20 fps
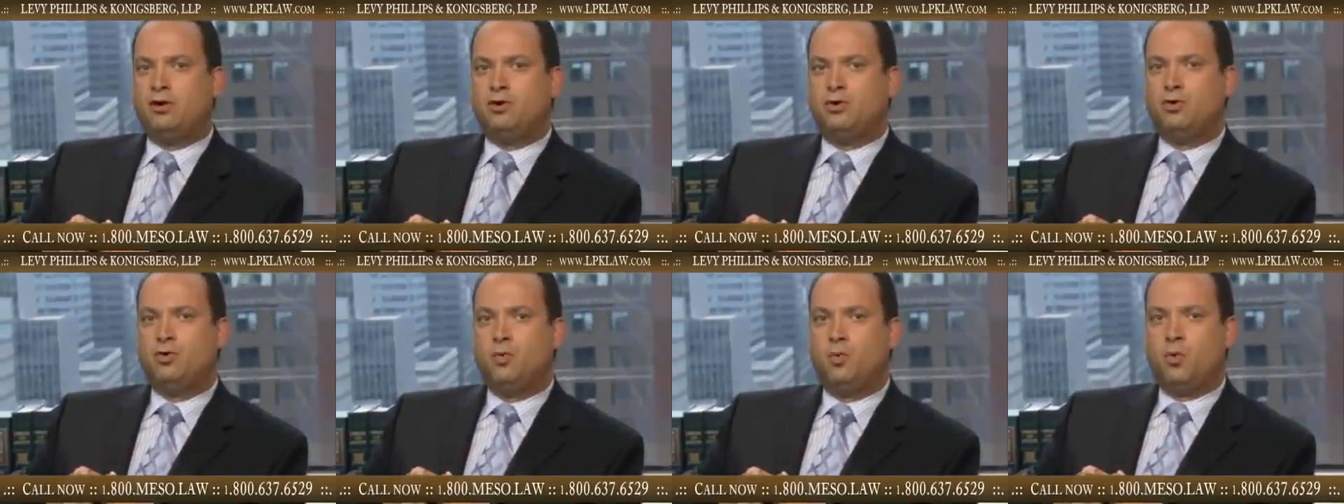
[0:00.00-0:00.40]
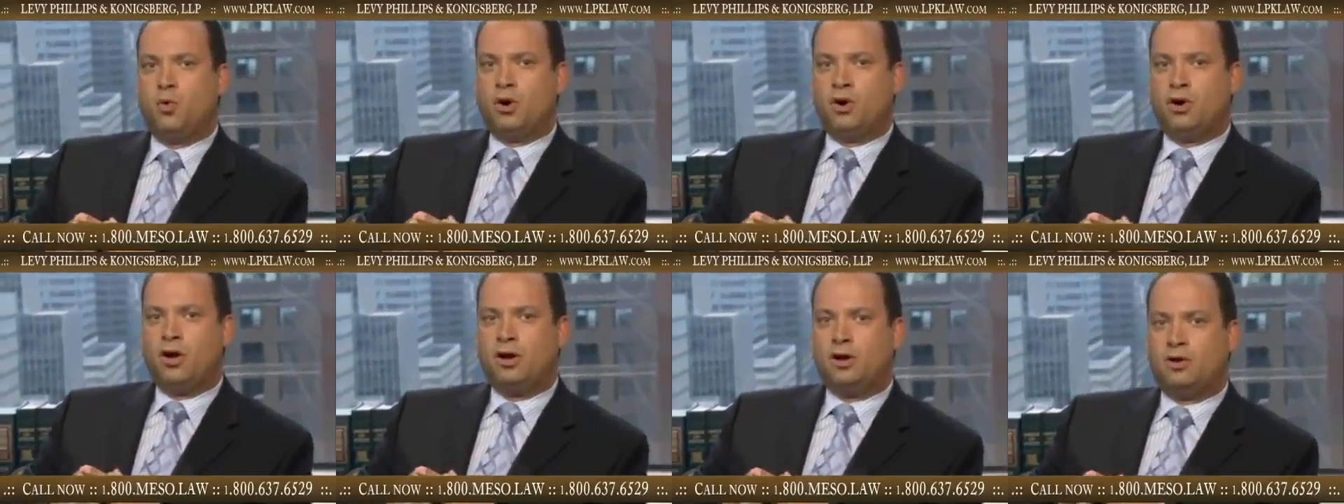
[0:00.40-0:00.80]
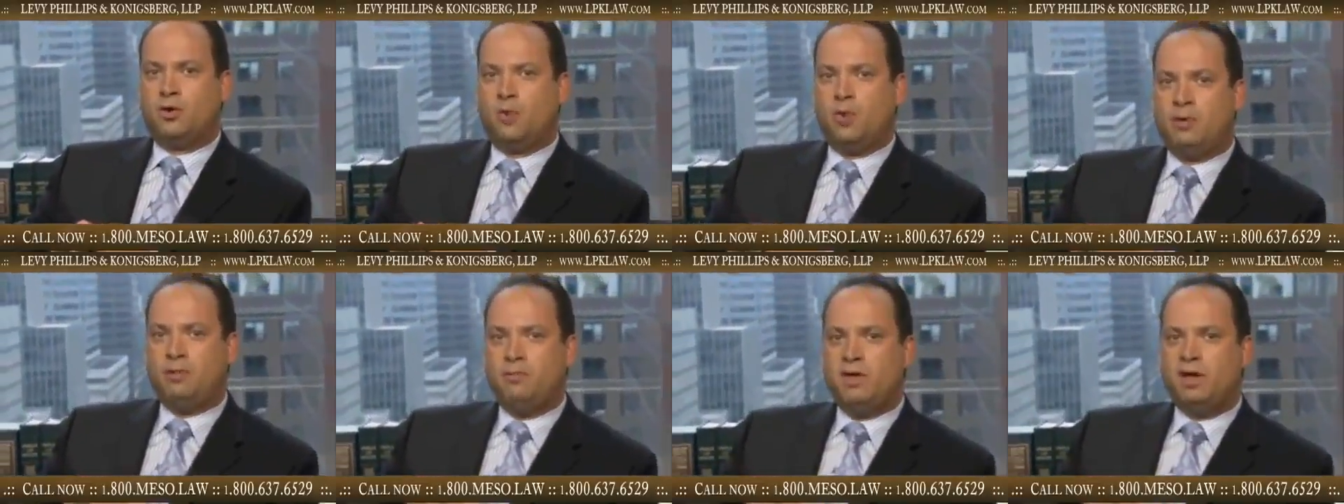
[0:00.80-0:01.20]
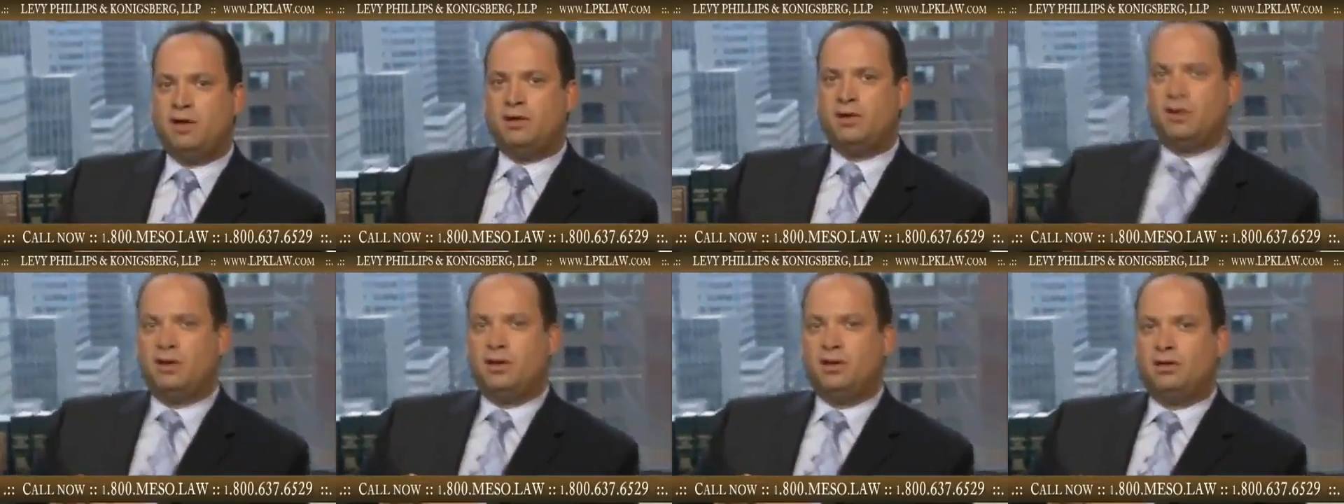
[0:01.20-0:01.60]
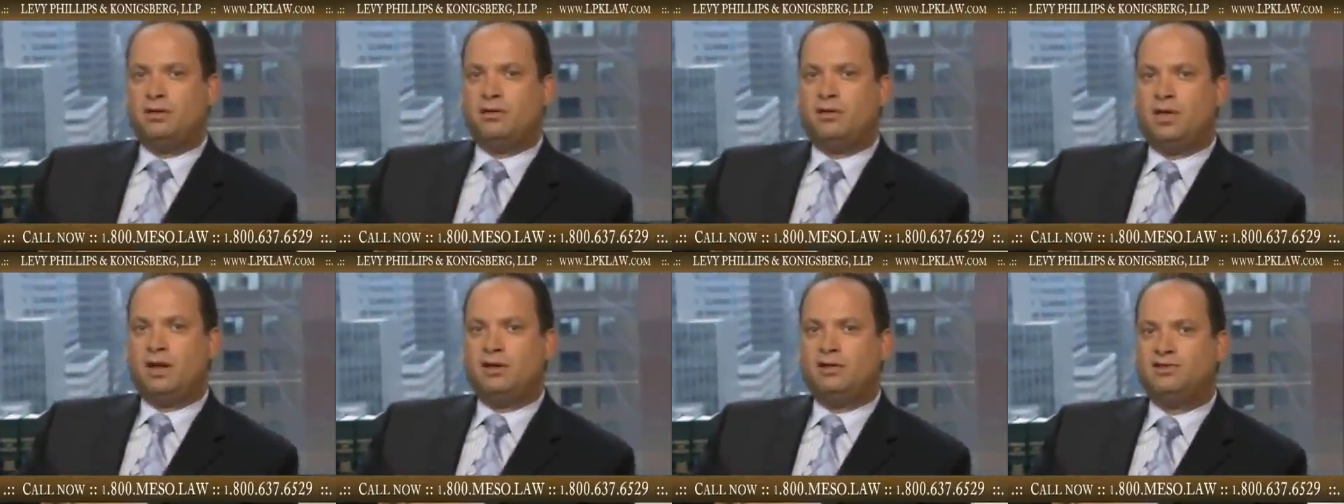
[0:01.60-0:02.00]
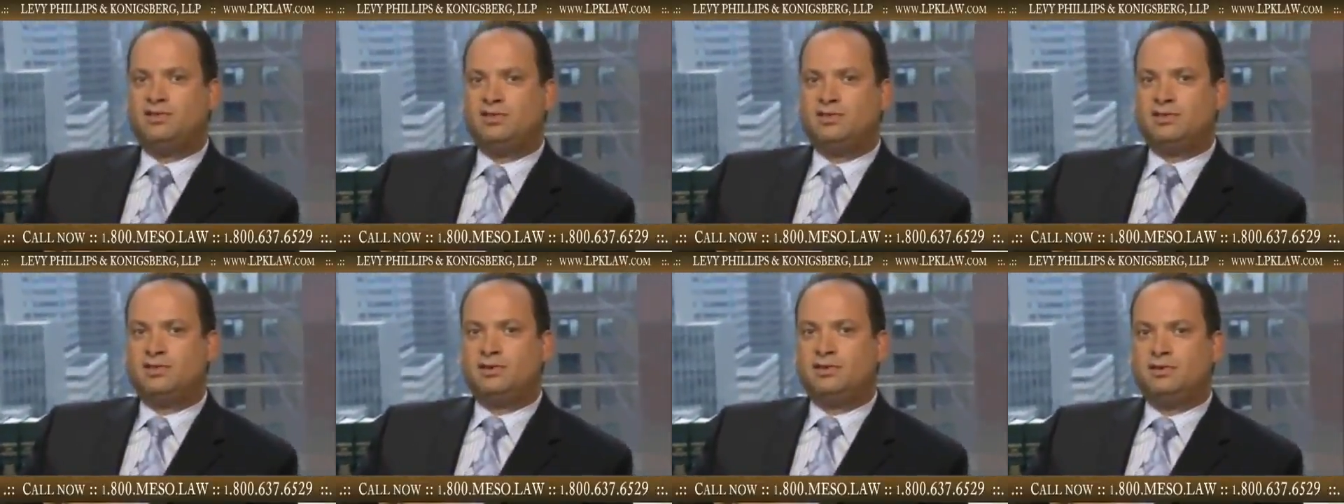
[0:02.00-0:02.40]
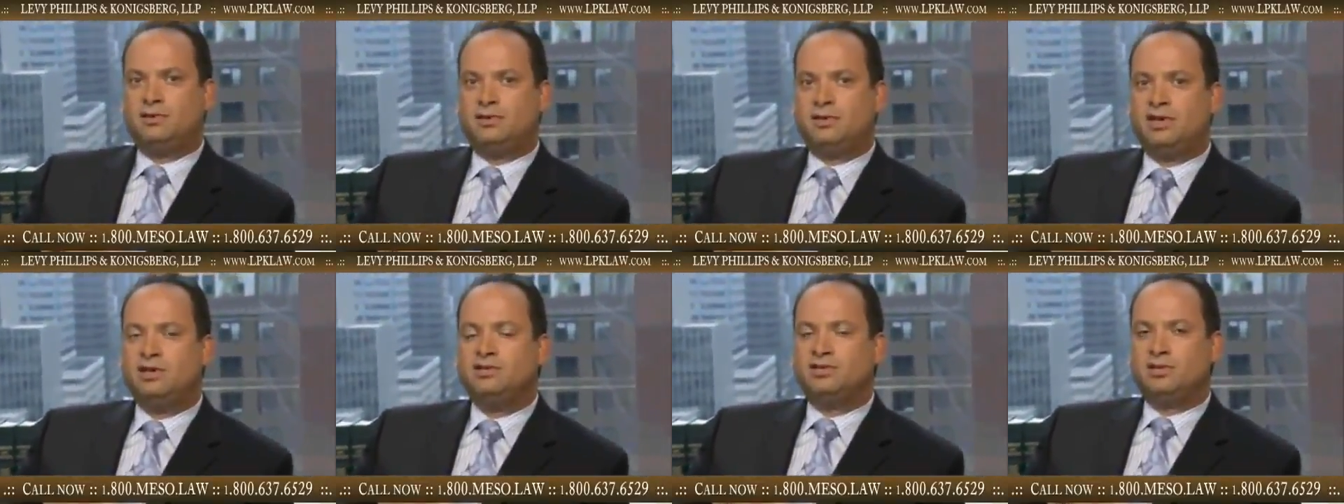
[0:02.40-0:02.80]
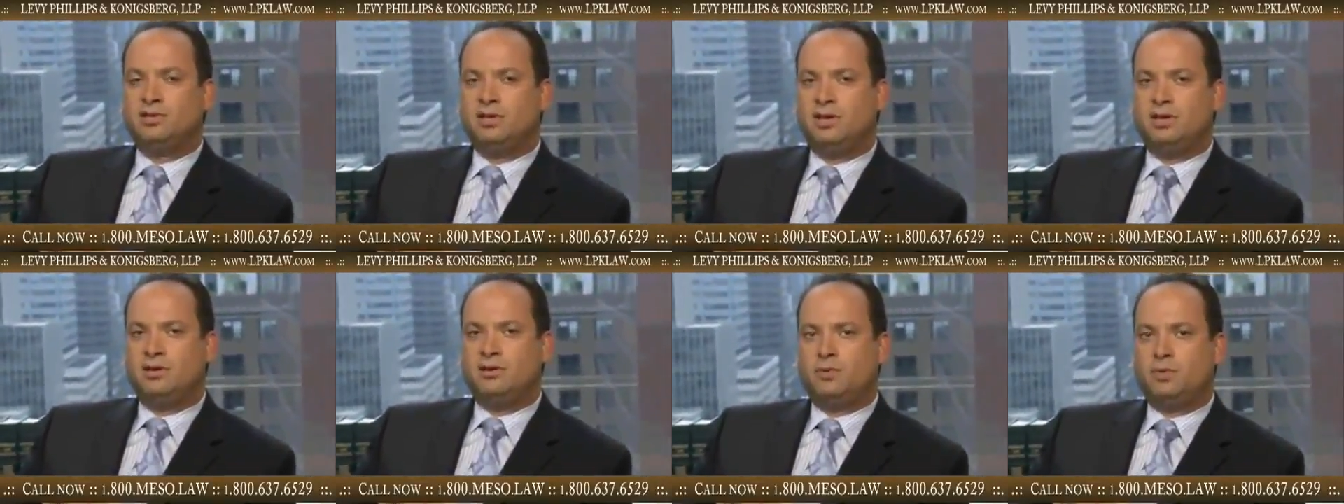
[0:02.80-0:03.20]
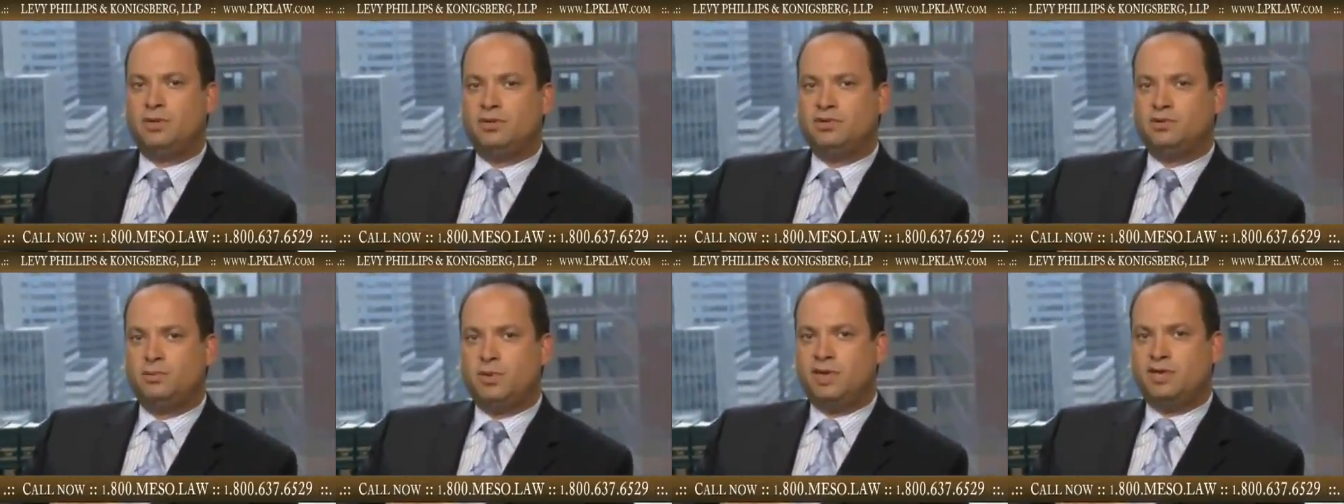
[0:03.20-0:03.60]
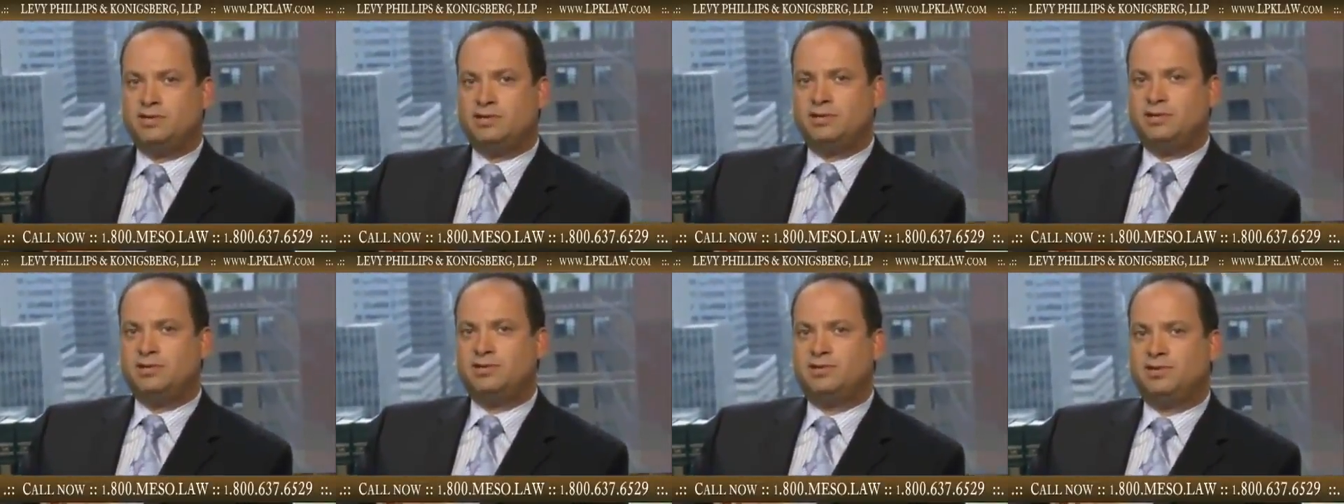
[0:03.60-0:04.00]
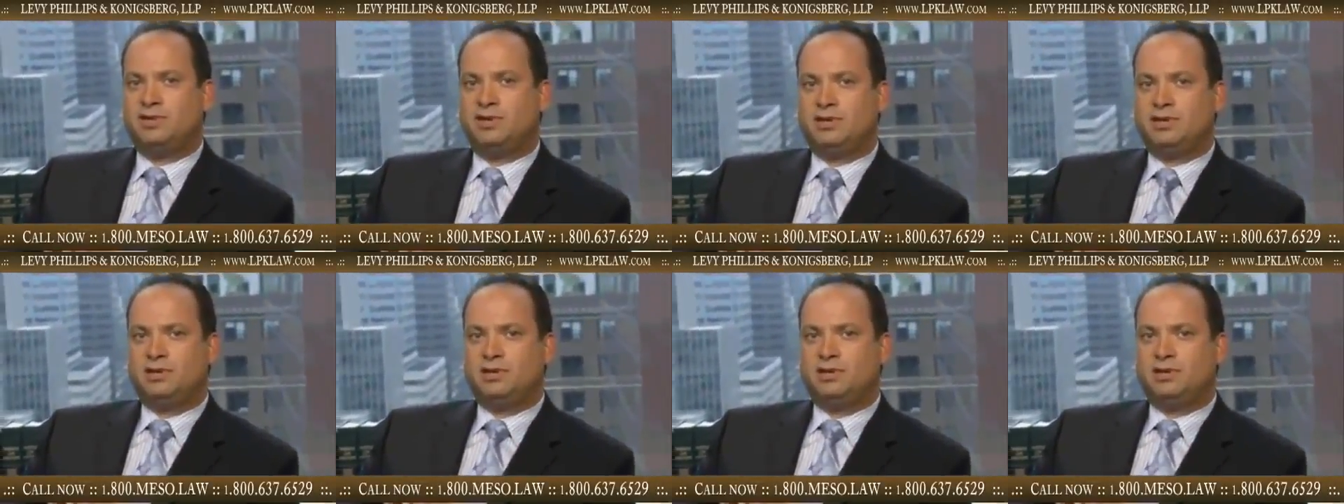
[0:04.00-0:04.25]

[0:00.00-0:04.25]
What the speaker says: who work on equipment that is insulated with asbestos,